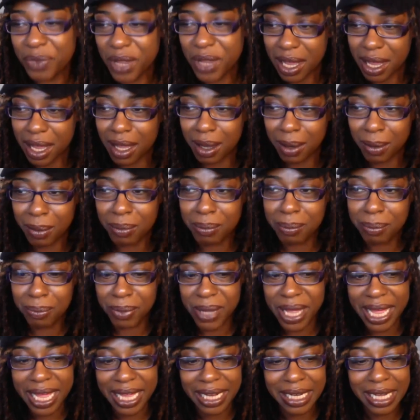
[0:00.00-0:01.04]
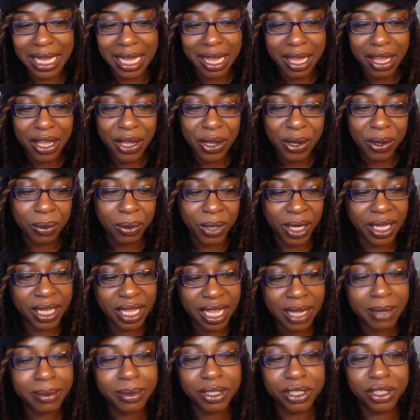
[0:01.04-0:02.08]
But when it
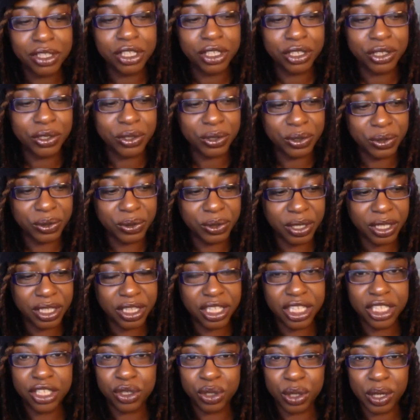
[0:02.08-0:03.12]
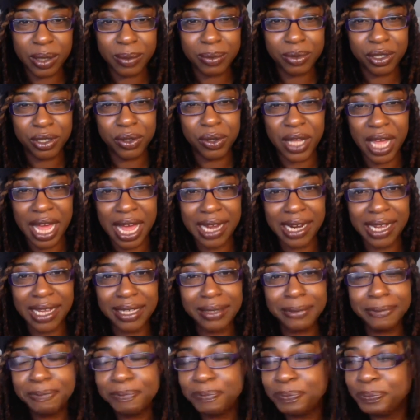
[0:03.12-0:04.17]
comes to the trip to Ghana,